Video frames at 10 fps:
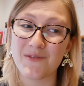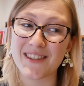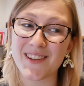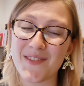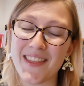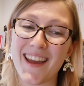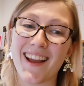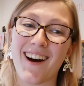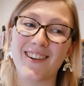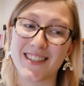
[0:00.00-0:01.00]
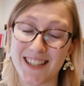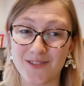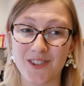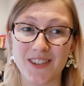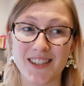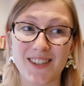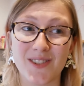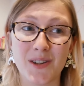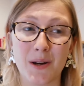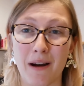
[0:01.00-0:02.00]
Something I did want to
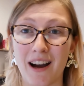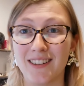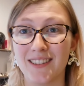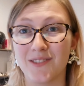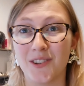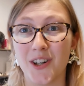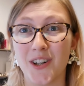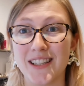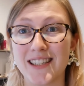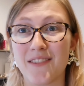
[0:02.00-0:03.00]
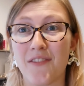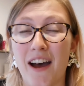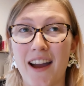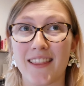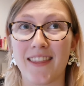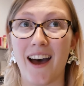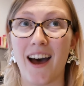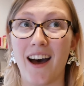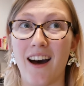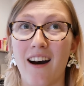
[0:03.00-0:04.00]
talk about was the fact
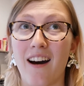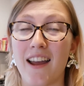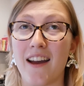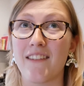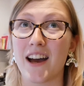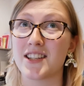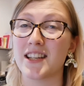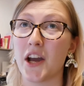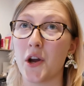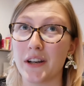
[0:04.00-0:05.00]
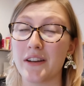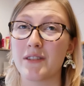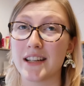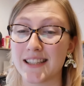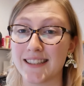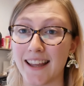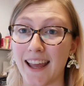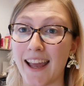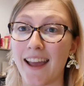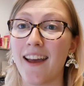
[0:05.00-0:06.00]
that I have actually only
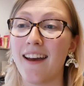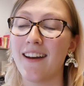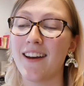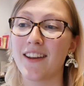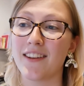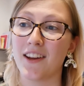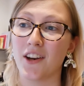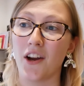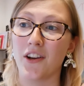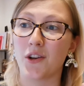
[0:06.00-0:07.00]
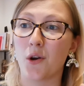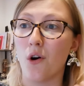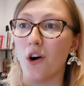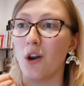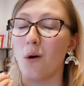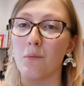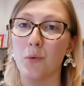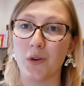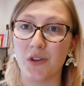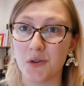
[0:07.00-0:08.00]
recently, got a lot
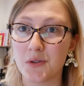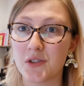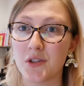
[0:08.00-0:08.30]
more used